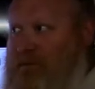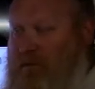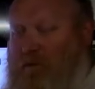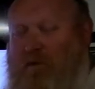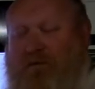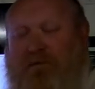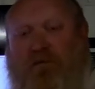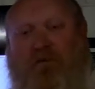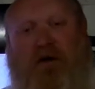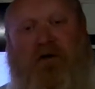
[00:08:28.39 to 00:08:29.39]
or if
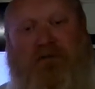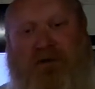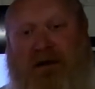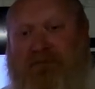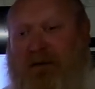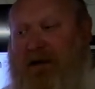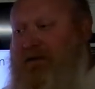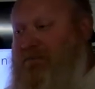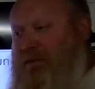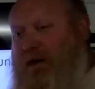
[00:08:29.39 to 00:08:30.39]
you're wearing a fanny
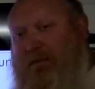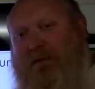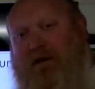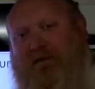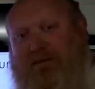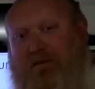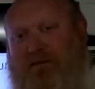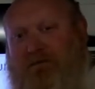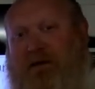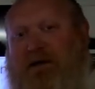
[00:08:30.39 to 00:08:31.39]
pack, you pop it off, throw it
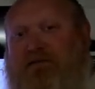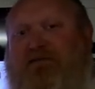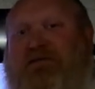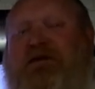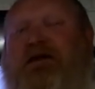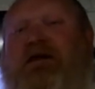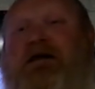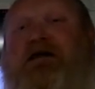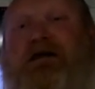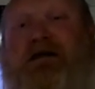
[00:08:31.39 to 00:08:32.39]
in the passenger seat,
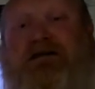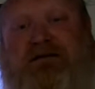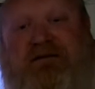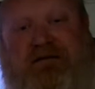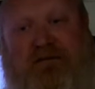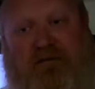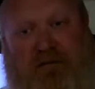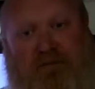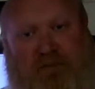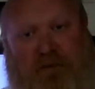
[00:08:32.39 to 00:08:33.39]
that is considered
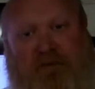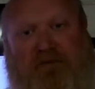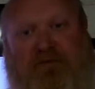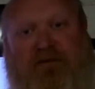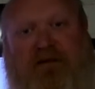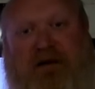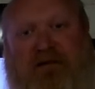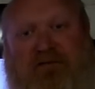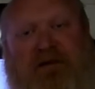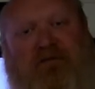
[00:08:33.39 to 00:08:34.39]
on your person when you get
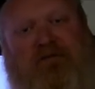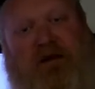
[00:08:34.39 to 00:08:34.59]
out of the vehicle.